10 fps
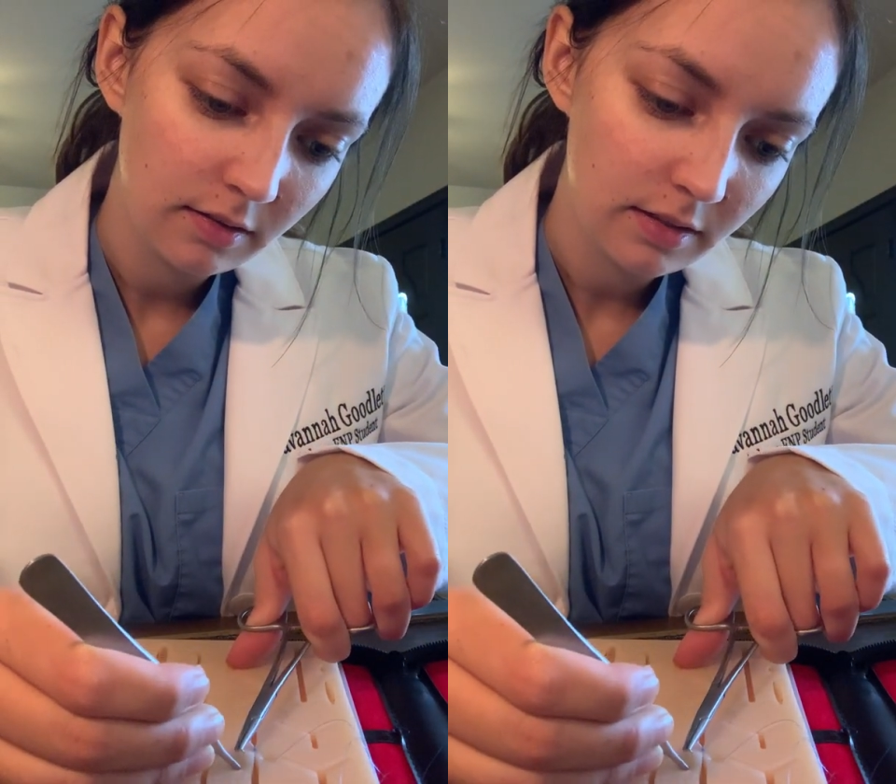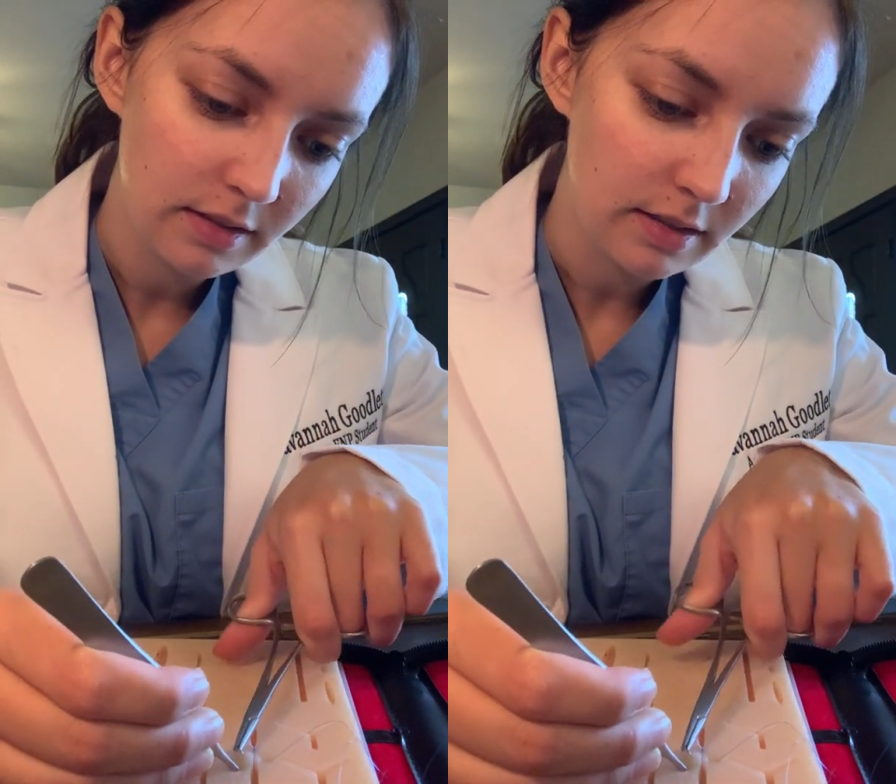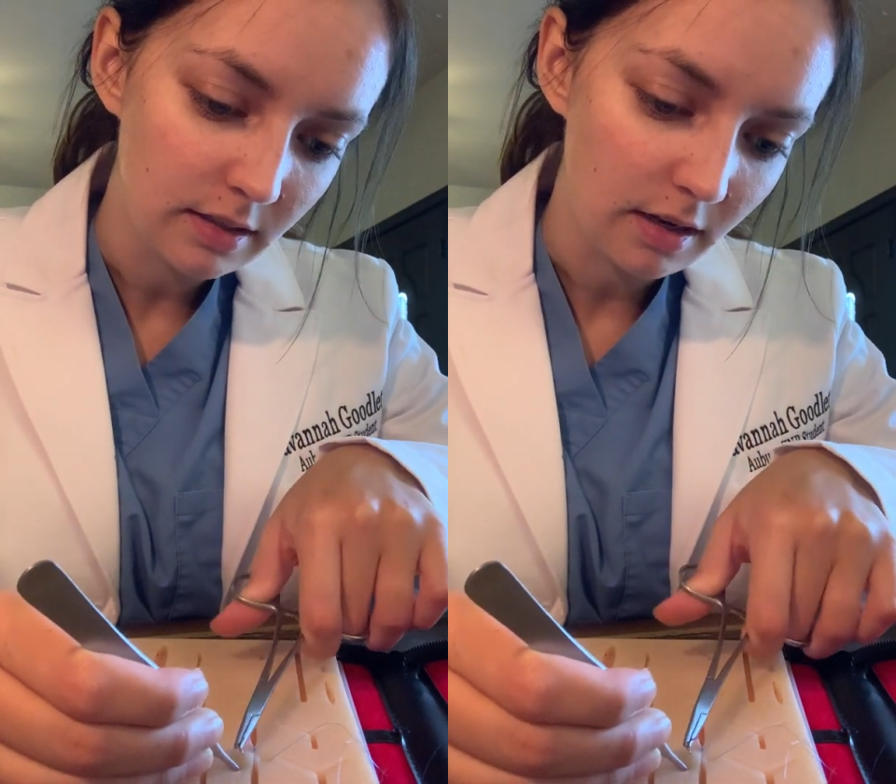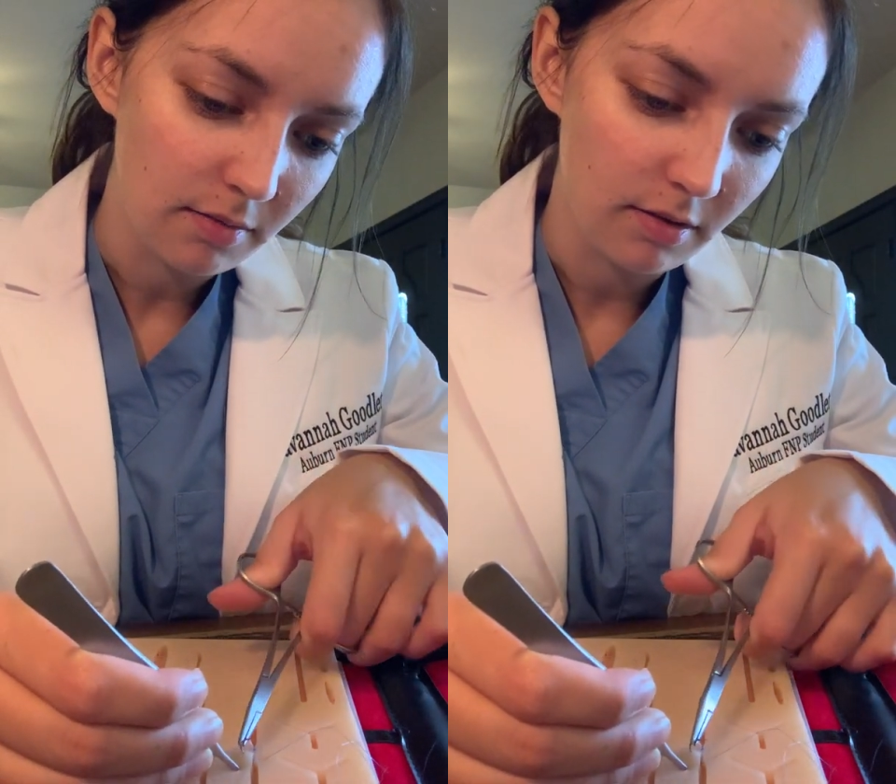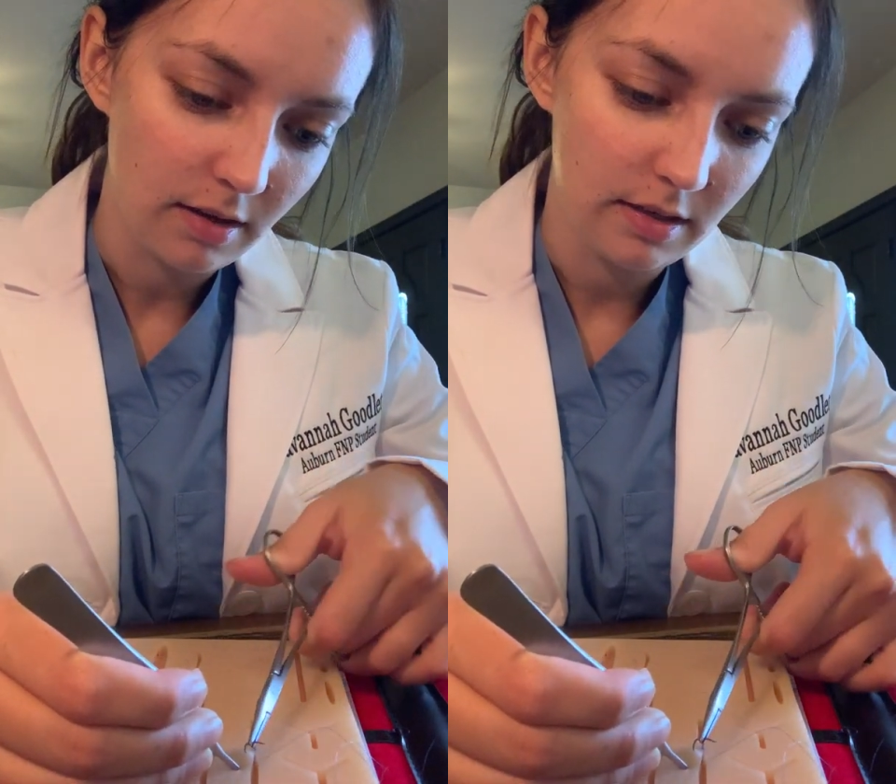
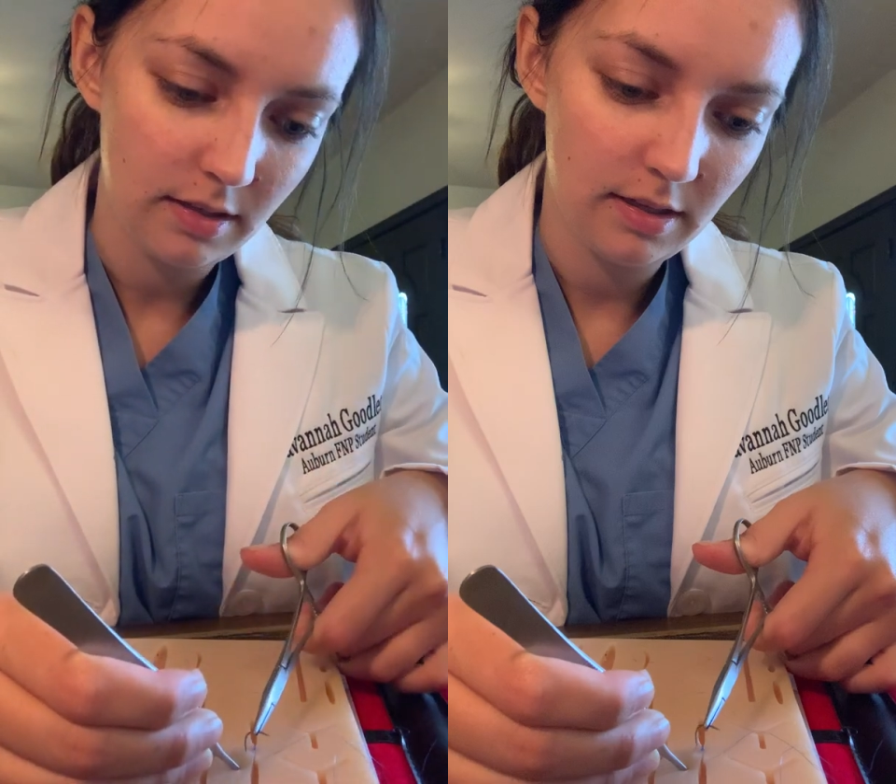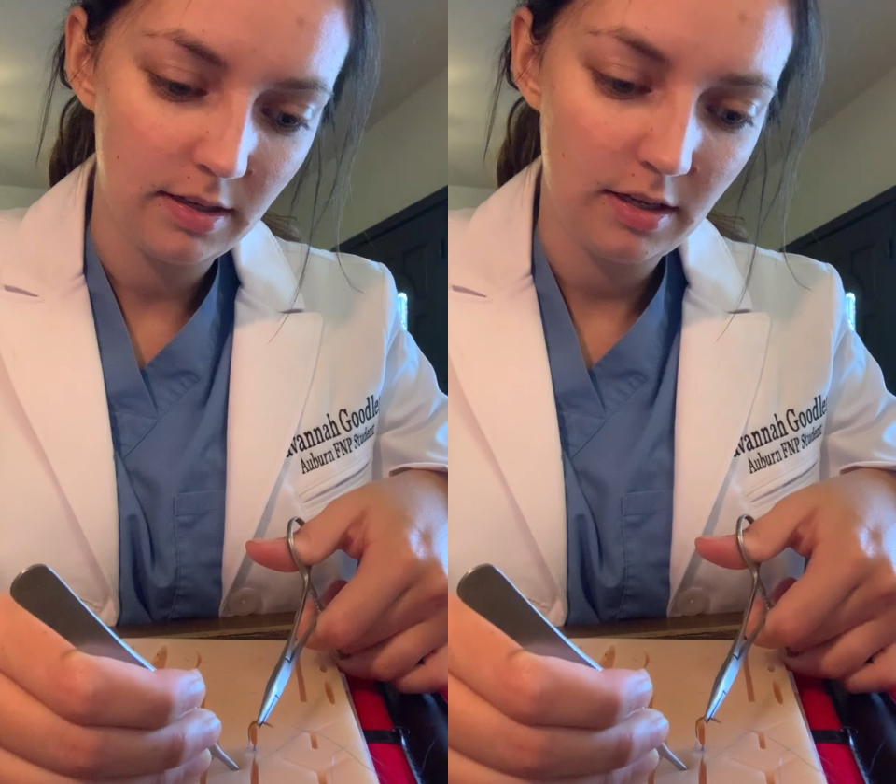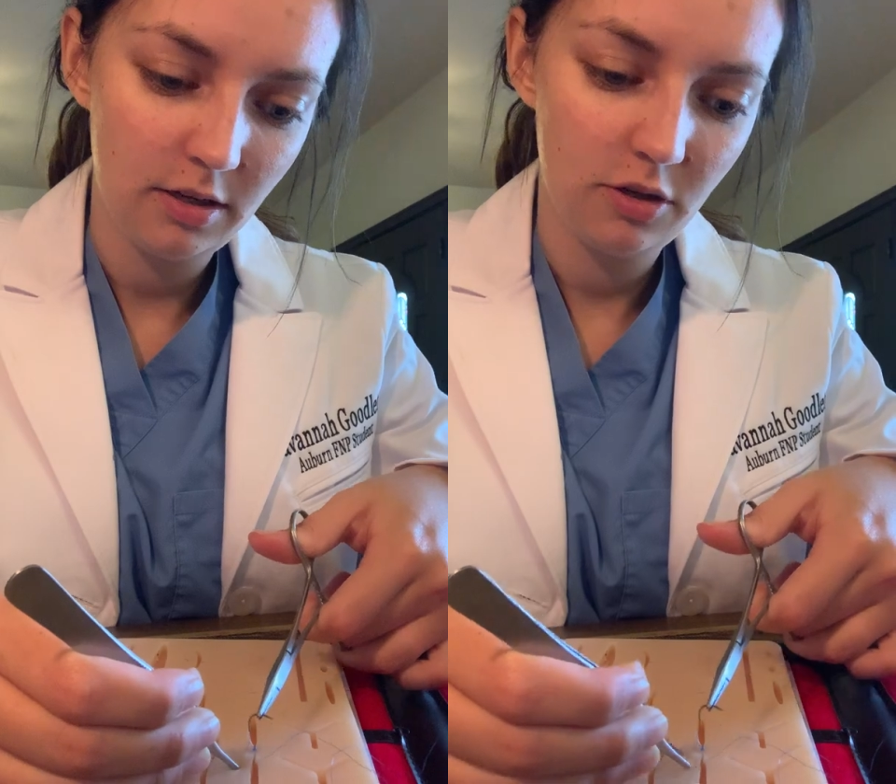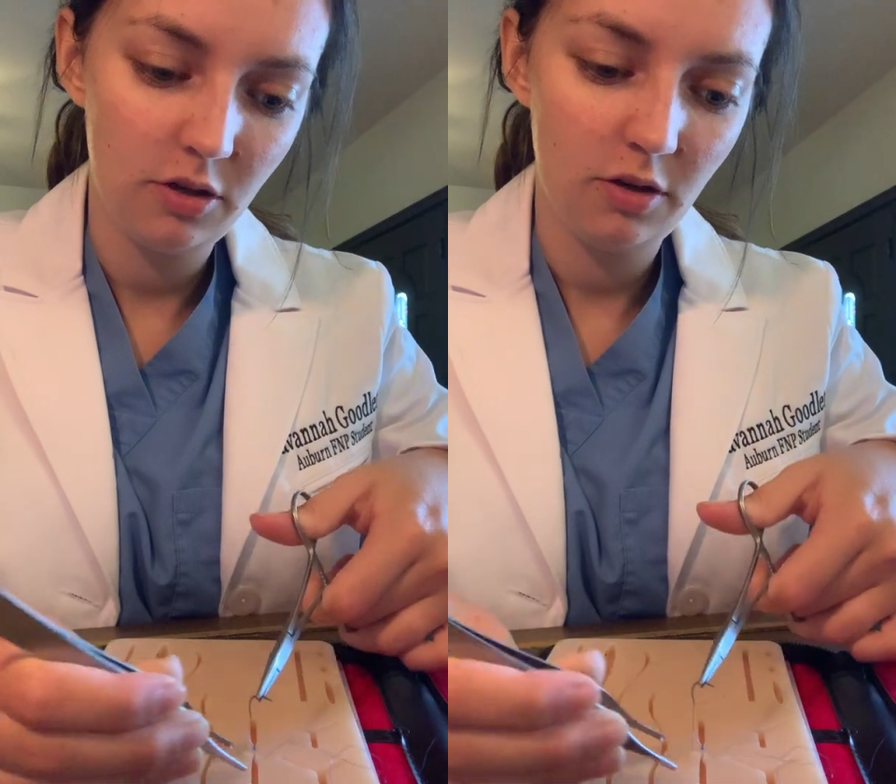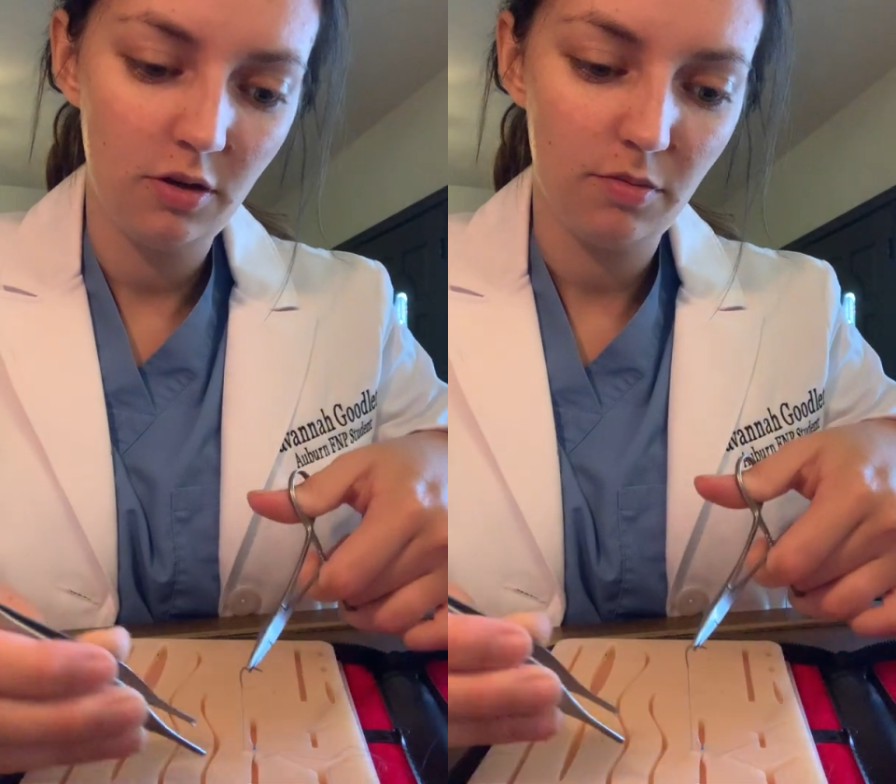stabilize the
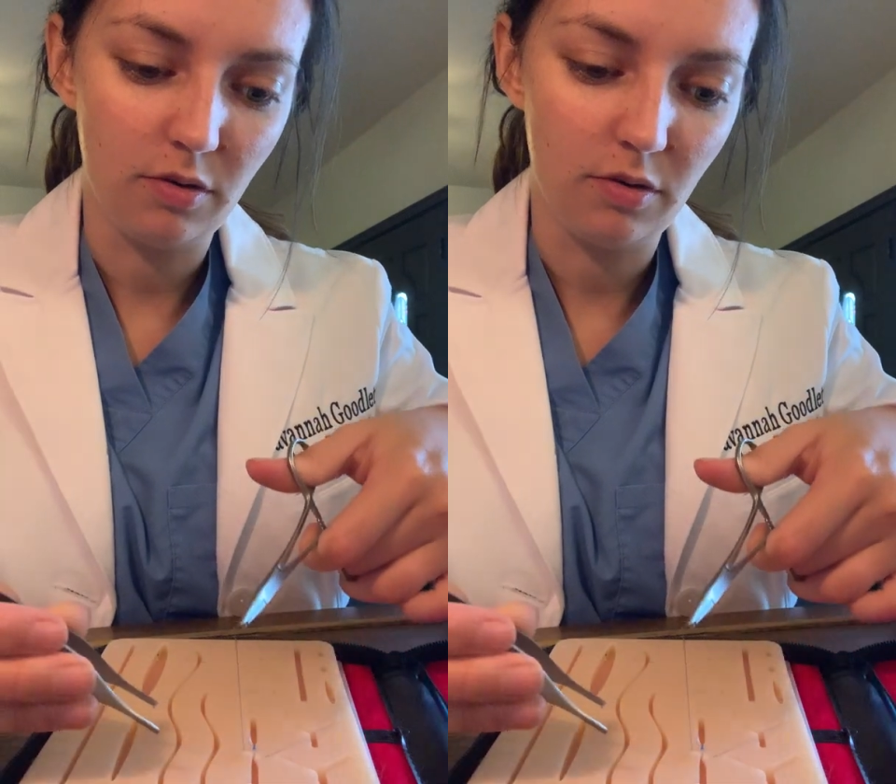tissue,